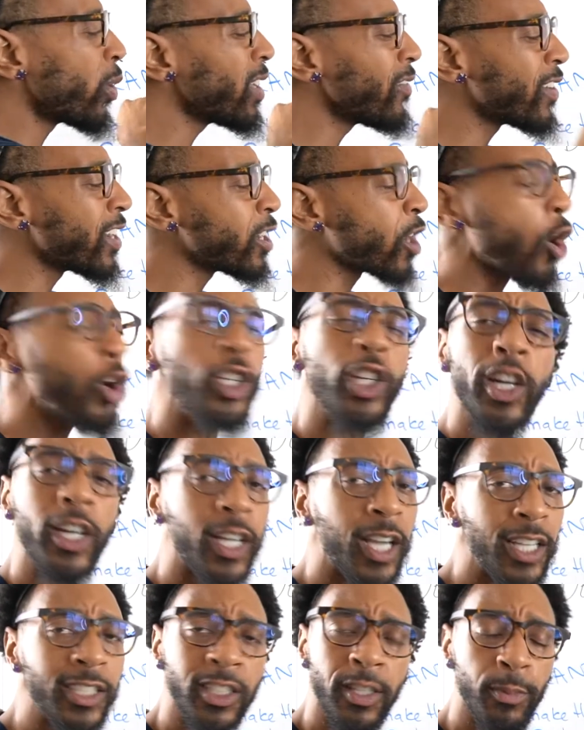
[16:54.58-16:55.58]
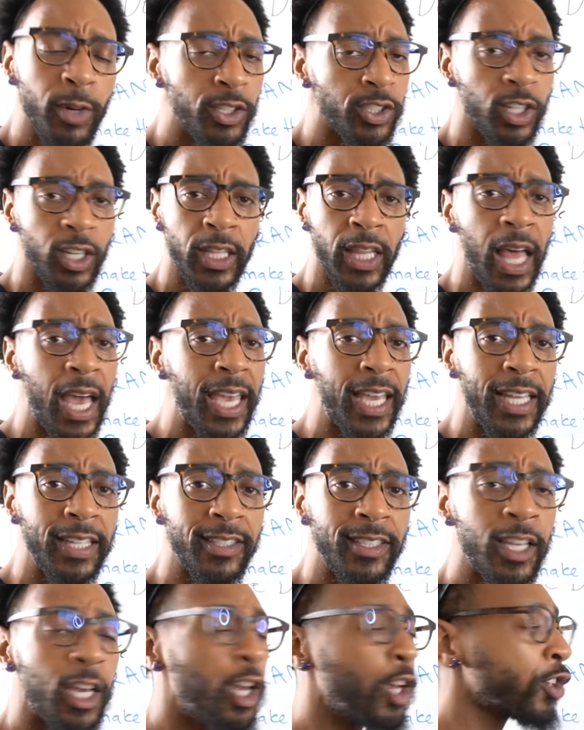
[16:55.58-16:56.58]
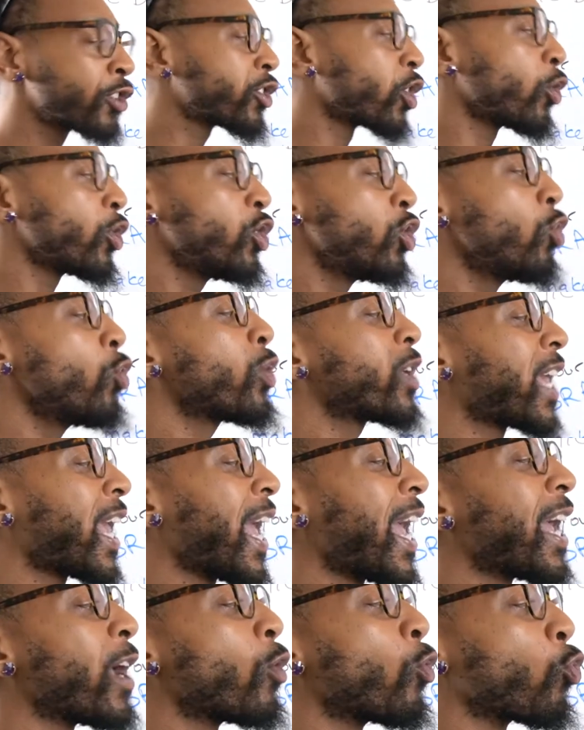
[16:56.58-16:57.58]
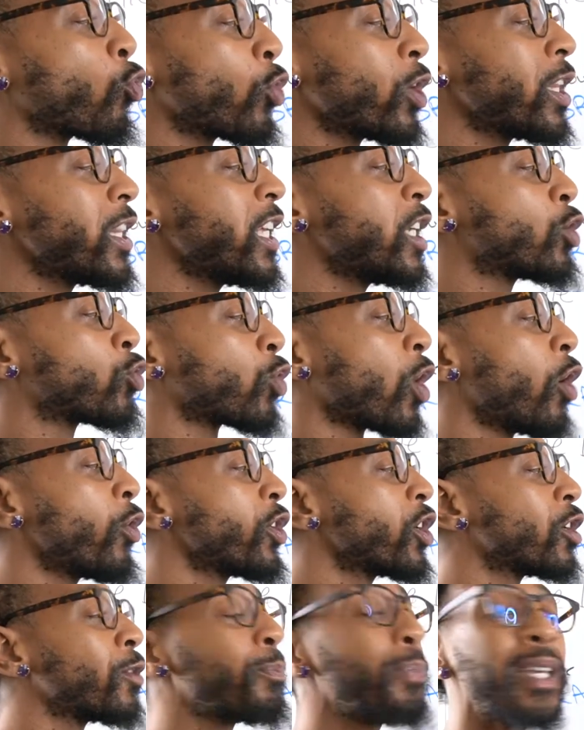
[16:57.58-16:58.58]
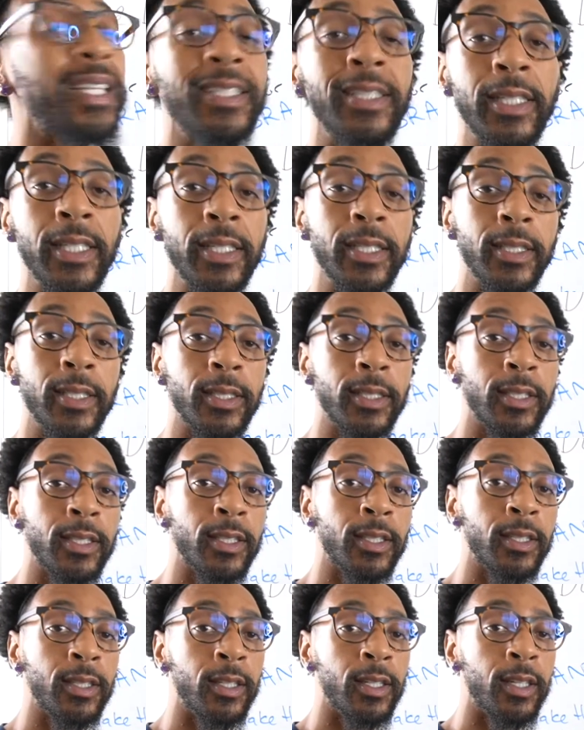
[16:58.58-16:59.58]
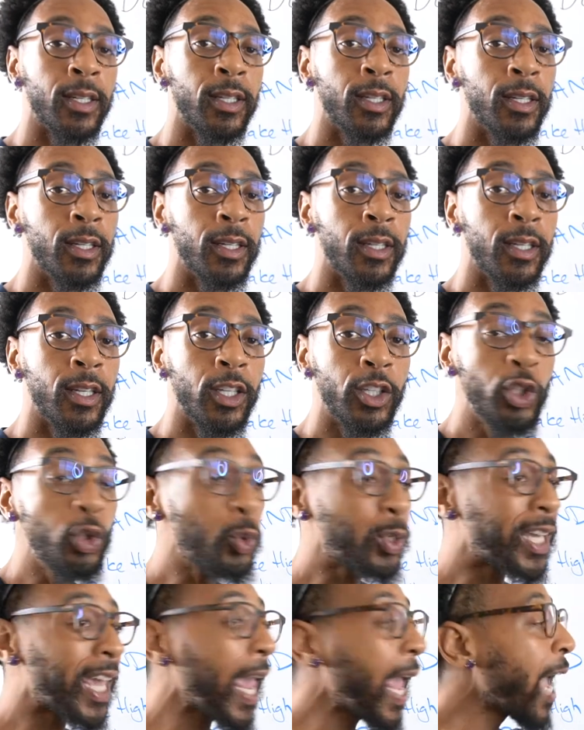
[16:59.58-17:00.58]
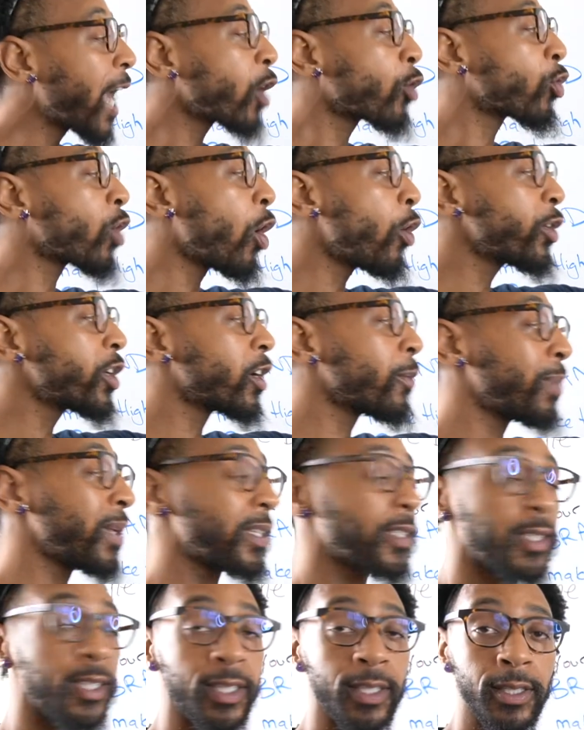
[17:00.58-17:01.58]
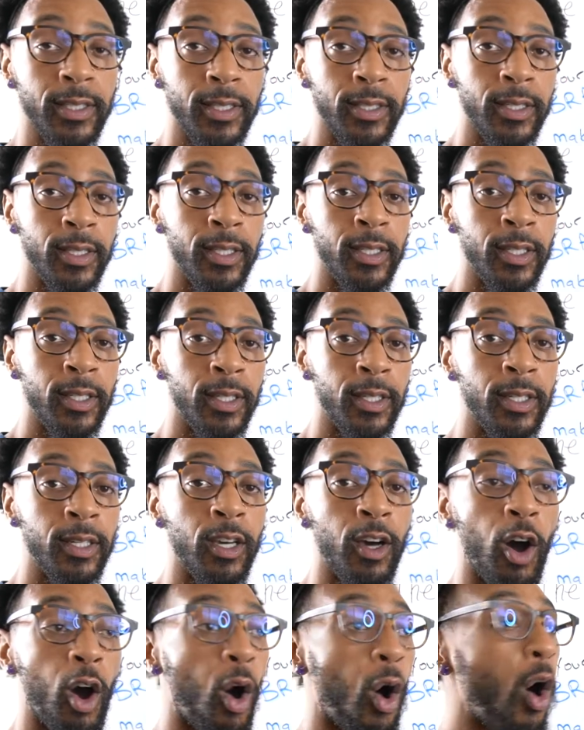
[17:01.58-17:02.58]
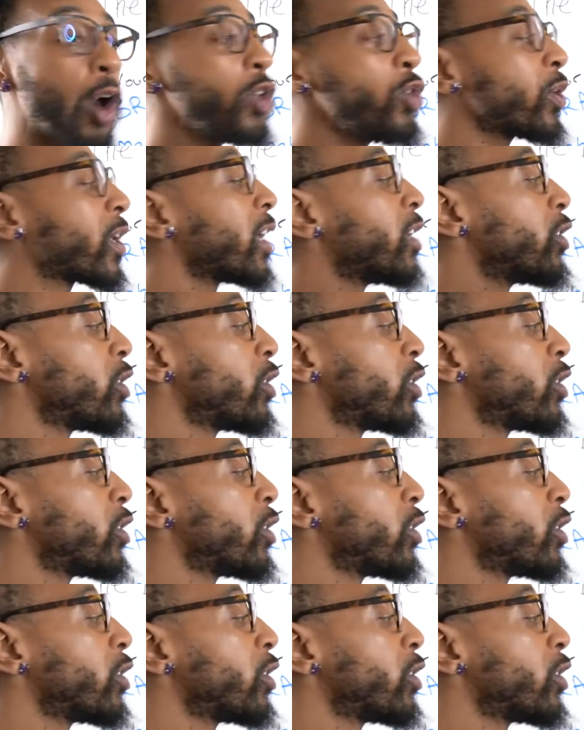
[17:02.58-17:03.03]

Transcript: even know your customers or clients. So you can't really grow your business. You can't grow your business. All you can